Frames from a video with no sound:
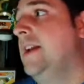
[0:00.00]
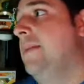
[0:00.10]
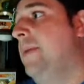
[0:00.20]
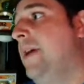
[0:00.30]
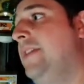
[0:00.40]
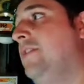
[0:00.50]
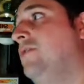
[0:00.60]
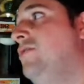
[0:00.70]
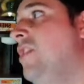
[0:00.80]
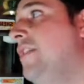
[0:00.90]
But
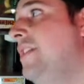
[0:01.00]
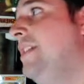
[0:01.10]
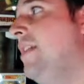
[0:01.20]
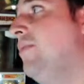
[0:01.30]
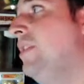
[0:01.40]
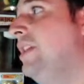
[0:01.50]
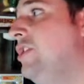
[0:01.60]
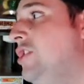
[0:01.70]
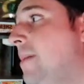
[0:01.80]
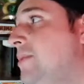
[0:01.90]
there's nothing that really
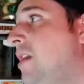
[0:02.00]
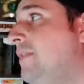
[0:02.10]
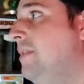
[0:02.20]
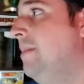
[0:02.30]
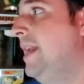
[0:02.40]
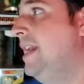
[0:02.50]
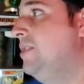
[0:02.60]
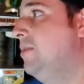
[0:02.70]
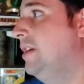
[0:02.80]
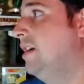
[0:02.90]
jumps off the
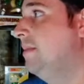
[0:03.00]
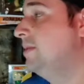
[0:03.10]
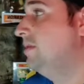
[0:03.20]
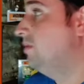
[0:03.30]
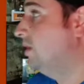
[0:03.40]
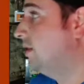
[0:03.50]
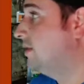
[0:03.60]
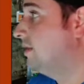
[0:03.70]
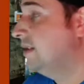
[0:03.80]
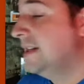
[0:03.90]
page when it comes to
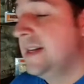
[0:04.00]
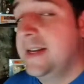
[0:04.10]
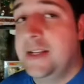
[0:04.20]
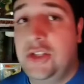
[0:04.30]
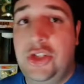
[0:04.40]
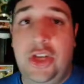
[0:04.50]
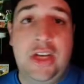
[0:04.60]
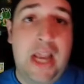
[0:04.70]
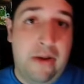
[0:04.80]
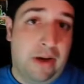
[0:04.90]
just
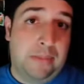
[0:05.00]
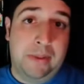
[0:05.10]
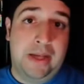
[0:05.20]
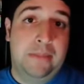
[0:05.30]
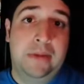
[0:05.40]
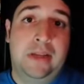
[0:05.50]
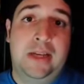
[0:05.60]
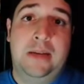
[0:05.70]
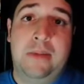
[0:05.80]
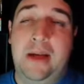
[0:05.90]
generic
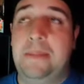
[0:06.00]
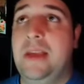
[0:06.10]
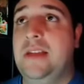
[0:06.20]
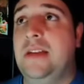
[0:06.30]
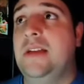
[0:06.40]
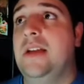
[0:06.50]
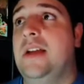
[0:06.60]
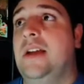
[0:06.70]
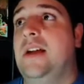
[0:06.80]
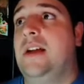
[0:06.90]
playability, in my opinion.
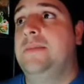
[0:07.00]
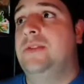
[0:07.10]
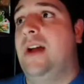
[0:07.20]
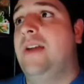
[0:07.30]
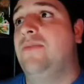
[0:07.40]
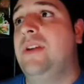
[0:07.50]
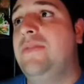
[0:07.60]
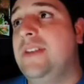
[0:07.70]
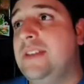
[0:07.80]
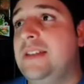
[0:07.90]
So I
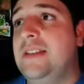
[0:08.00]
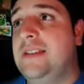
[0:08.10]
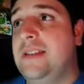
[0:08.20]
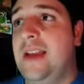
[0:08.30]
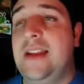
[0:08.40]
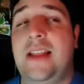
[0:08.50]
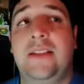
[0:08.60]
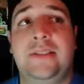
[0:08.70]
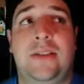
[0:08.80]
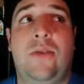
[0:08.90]
revisited the set and I
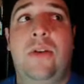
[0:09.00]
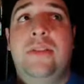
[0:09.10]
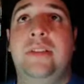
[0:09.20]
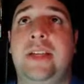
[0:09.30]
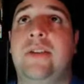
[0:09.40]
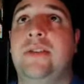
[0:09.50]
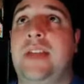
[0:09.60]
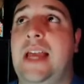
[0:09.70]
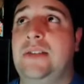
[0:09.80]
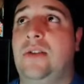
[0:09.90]
looked at all the leaders
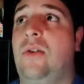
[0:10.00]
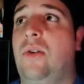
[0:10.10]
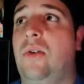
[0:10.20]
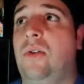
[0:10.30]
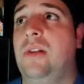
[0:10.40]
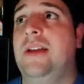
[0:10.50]
as a whole,